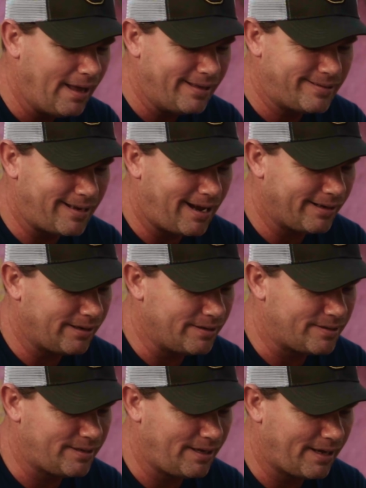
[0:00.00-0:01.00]
It's not going to
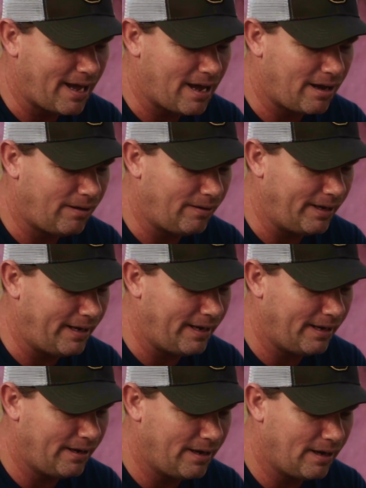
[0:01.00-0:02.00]
stick out
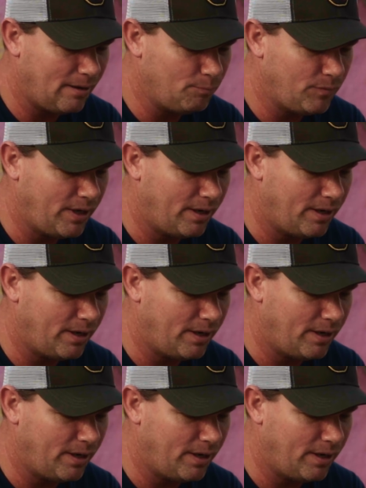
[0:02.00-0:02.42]
and